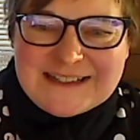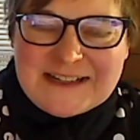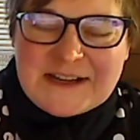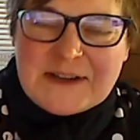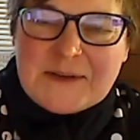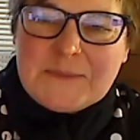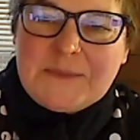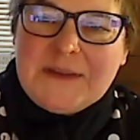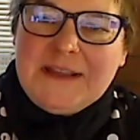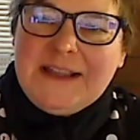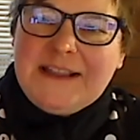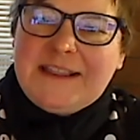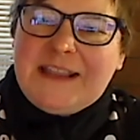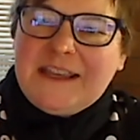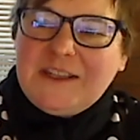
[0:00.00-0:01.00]
Um,
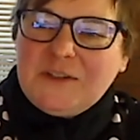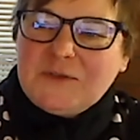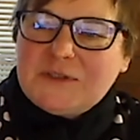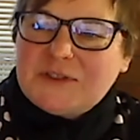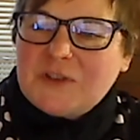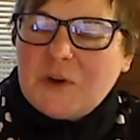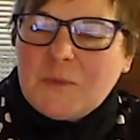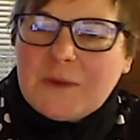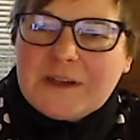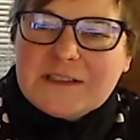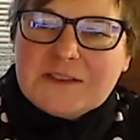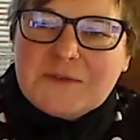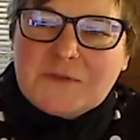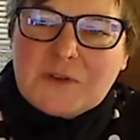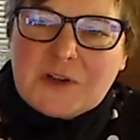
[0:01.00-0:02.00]
thank you so
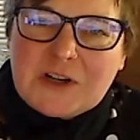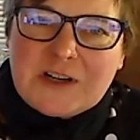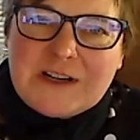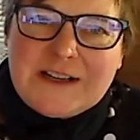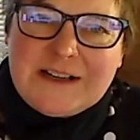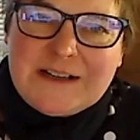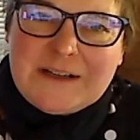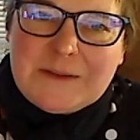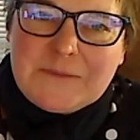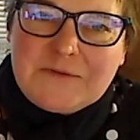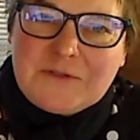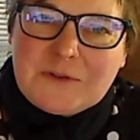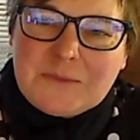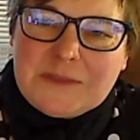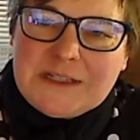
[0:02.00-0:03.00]
much for um,
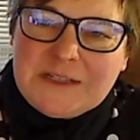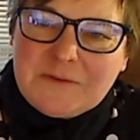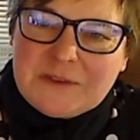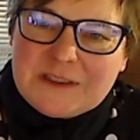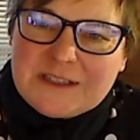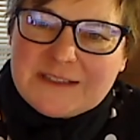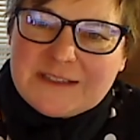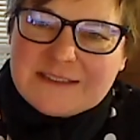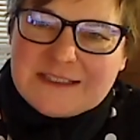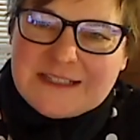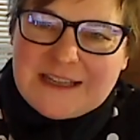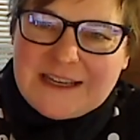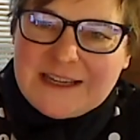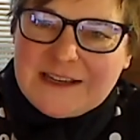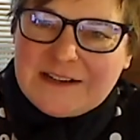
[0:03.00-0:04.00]
for meeting with us
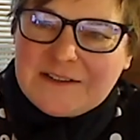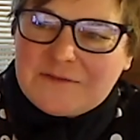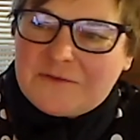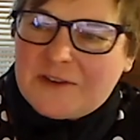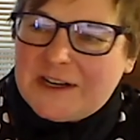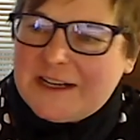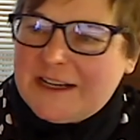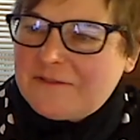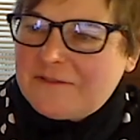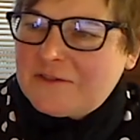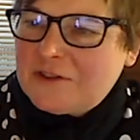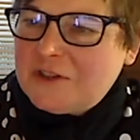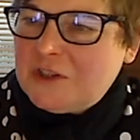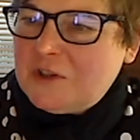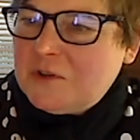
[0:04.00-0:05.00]
today on a Friday
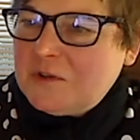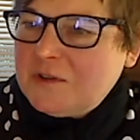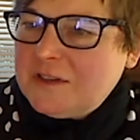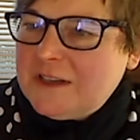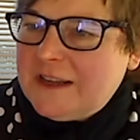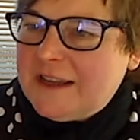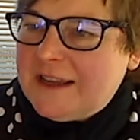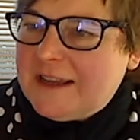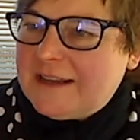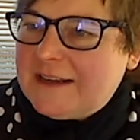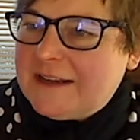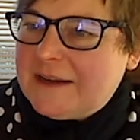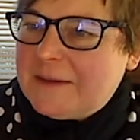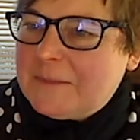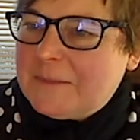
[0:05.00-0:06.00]
afternoon, and
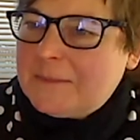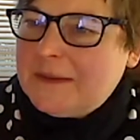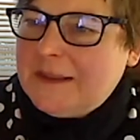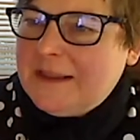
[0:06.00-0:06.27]
um,